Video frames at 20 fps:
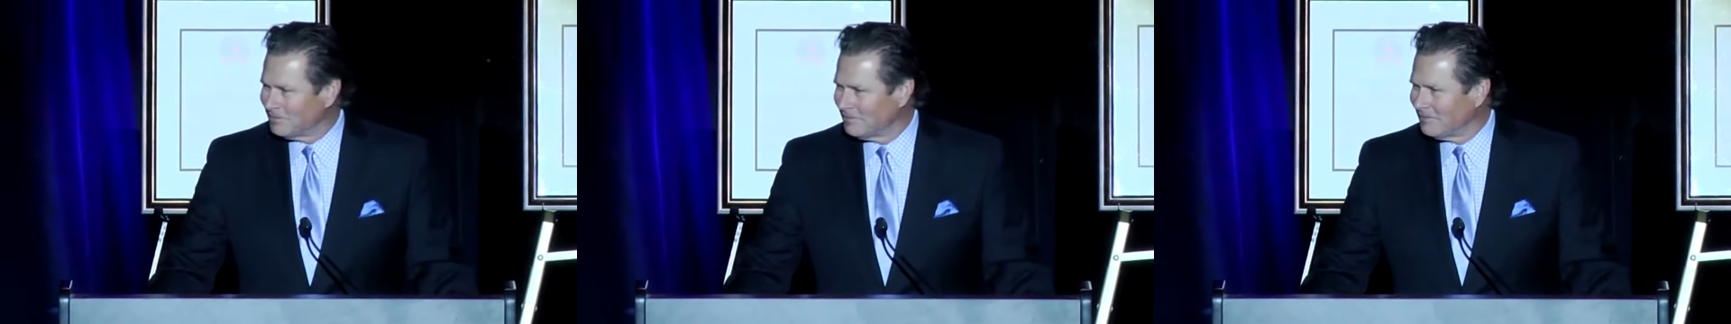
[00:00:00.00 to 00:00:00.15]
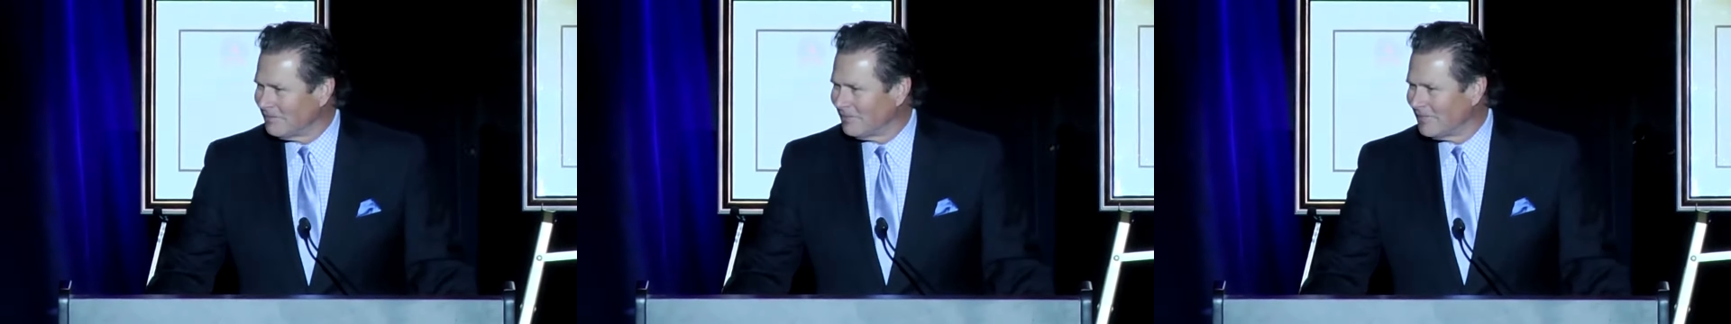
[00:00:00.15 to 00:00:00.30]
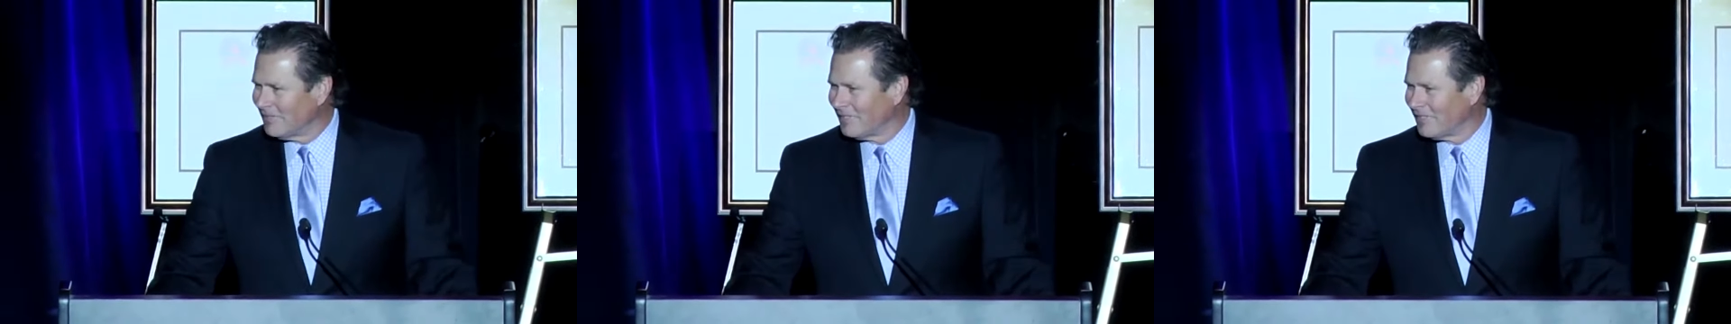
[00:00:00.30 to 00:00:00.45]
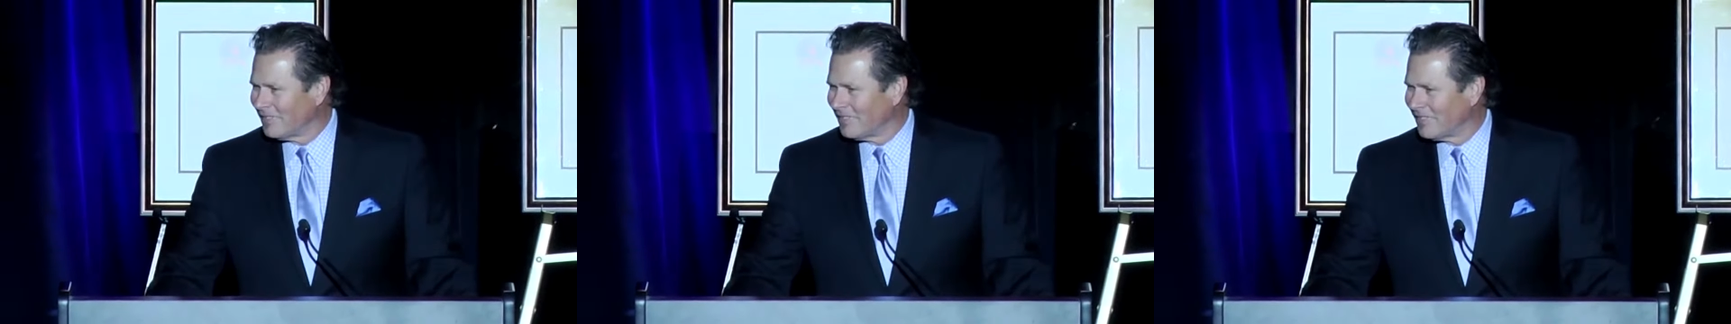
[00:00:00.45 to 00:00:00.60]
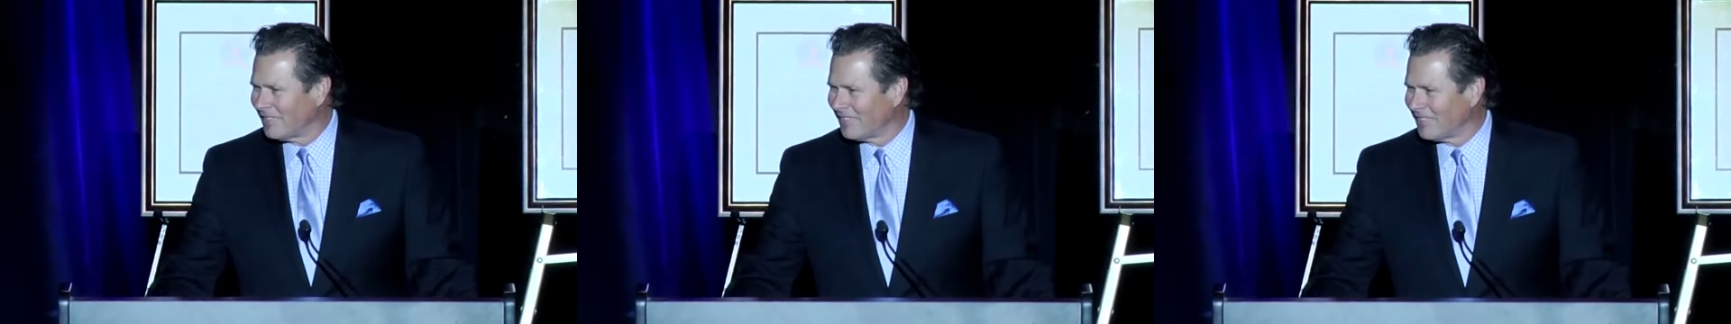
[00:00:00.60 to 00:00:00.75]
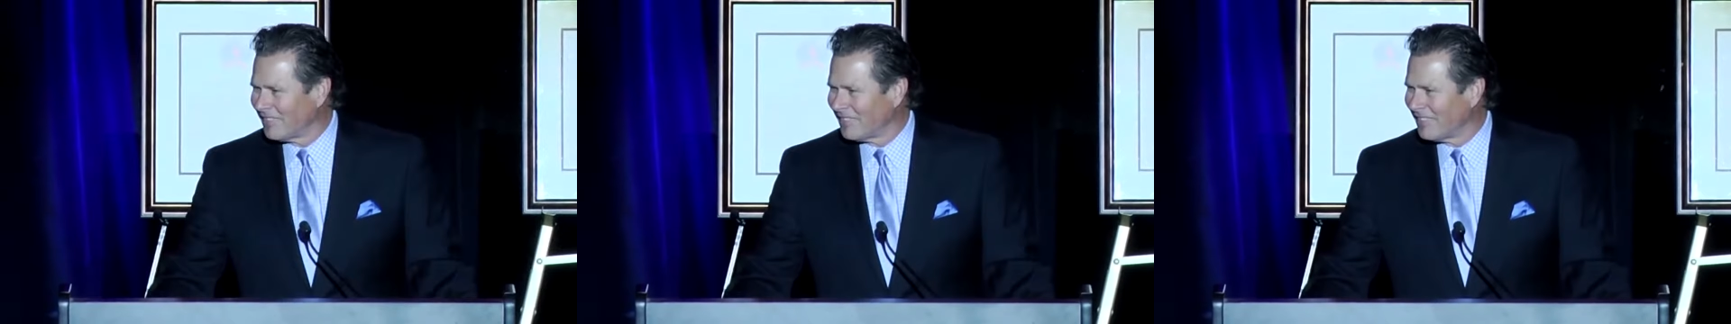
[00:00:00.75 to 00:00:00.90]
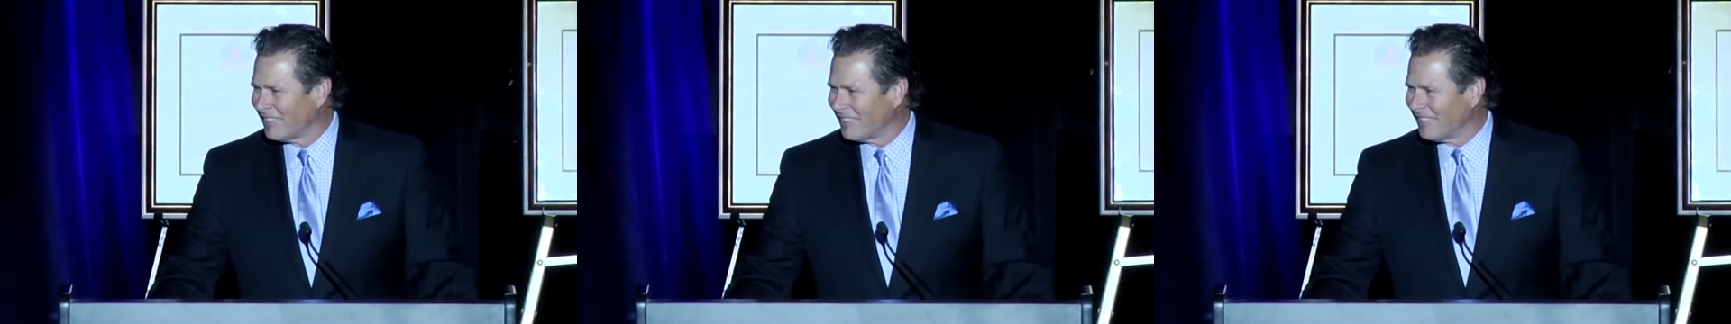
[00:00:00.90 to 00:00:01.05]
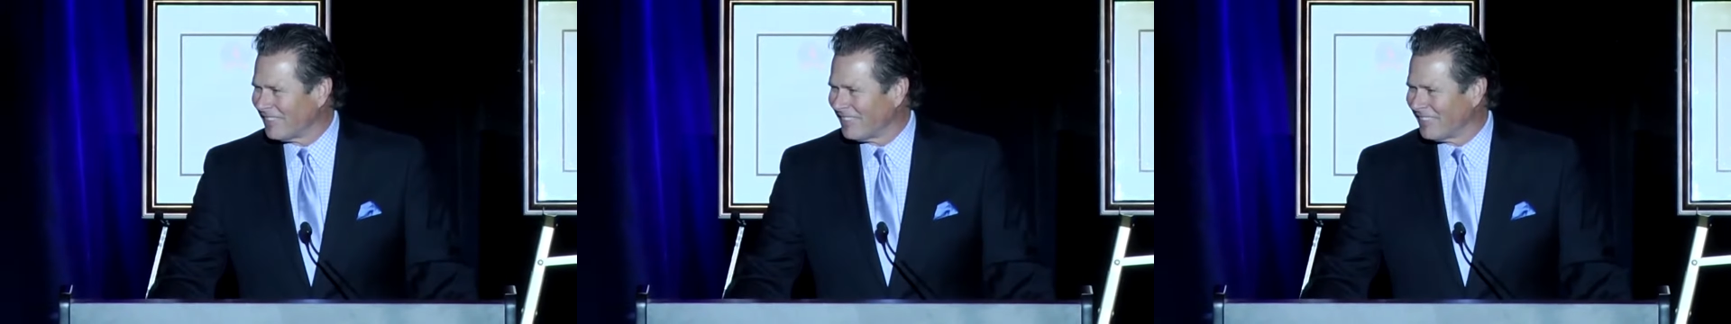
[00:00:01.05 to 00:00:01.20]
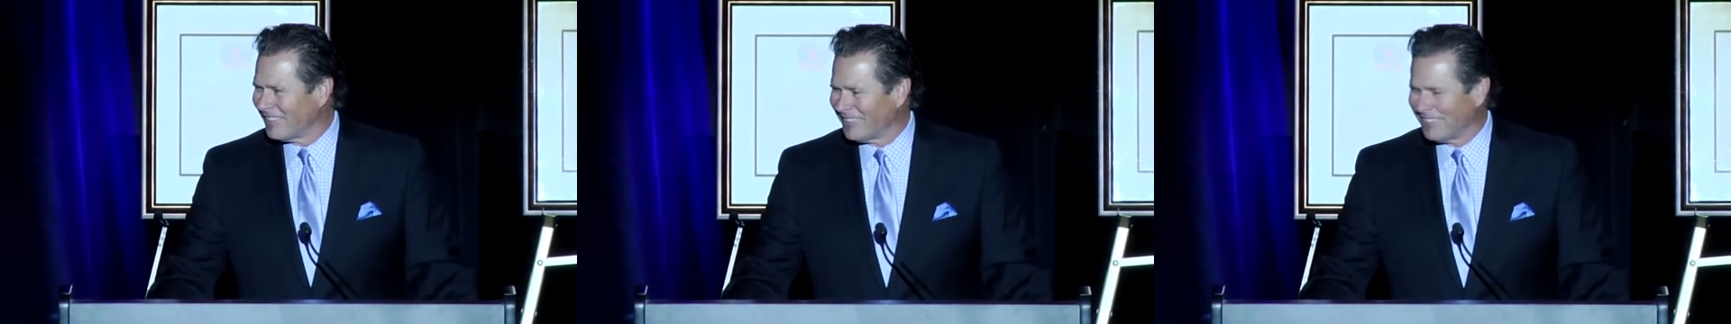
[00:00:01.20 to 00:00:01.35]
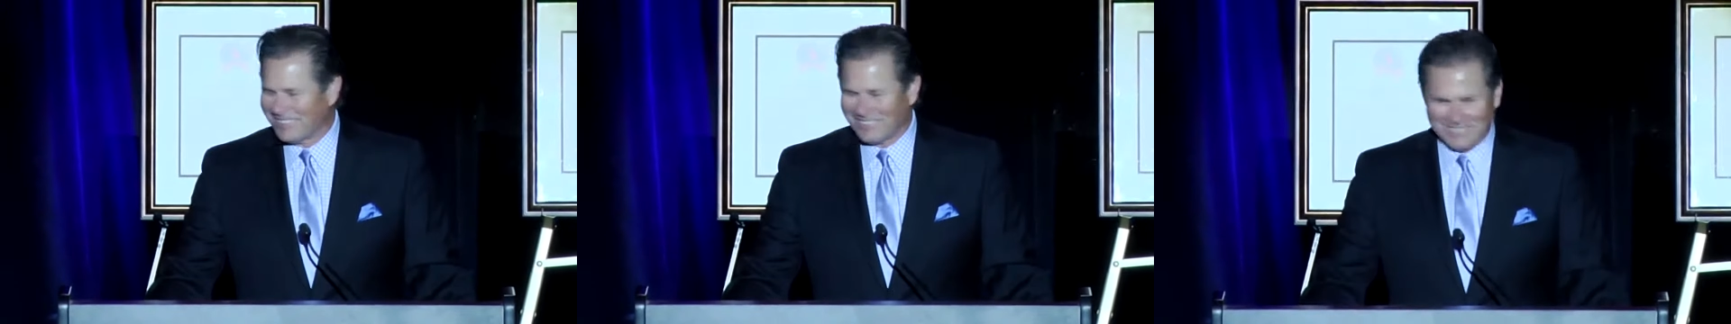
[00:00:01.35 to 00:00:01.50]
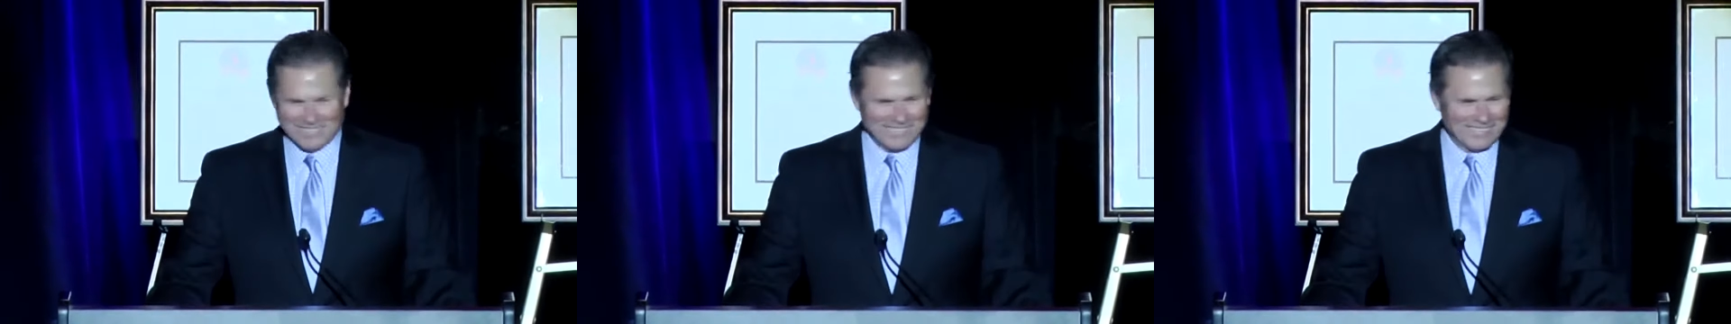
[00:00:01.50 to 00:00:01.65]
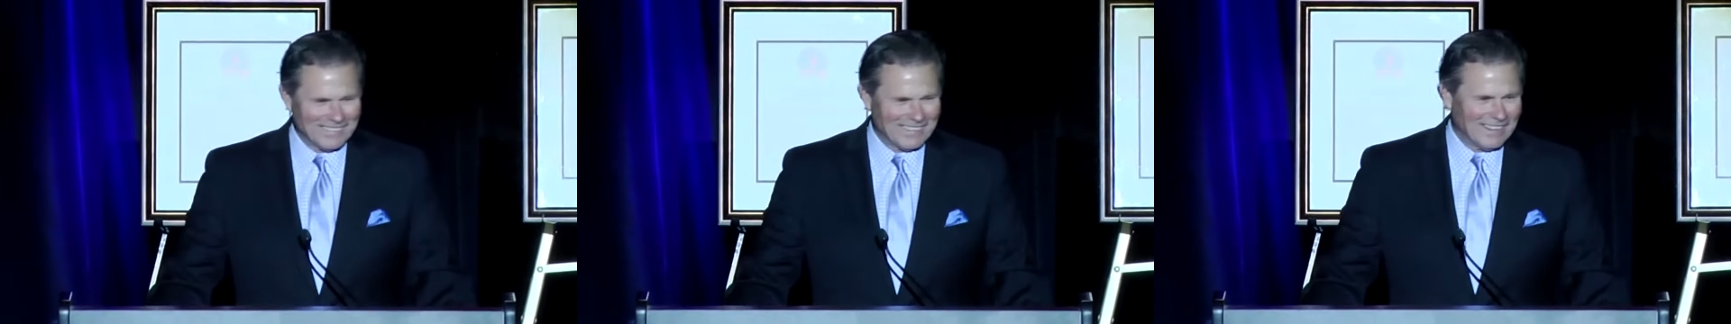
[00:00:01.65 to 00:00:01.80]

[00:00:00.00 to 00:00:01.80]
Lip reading: [no speech]